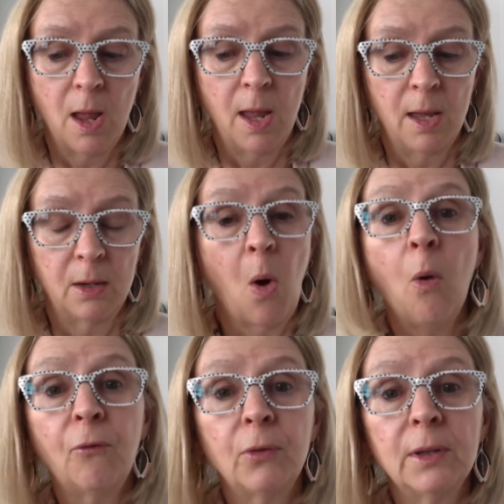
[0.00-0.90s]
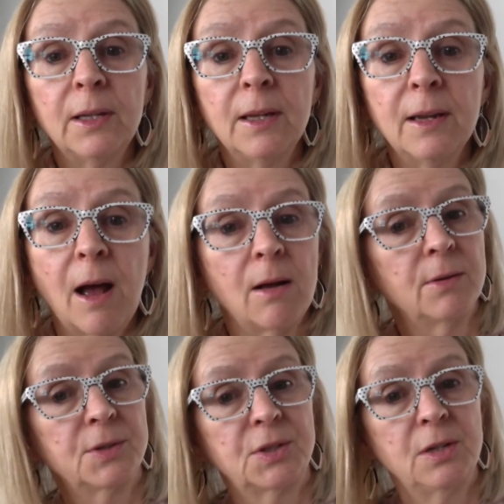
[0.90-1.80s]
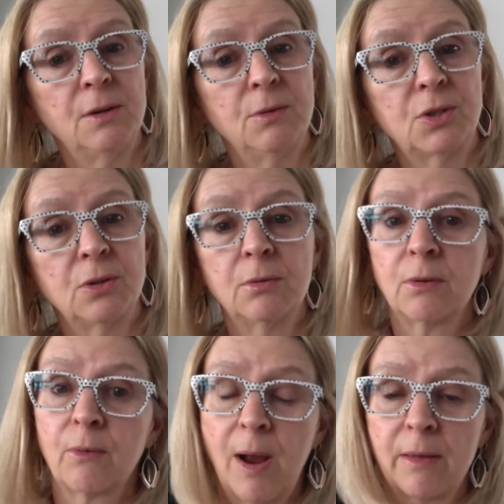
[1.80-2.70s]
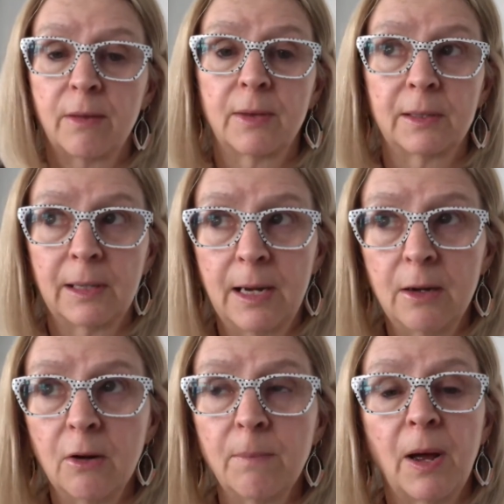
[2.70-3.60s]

and hopefully I'll see you sooner rather than later,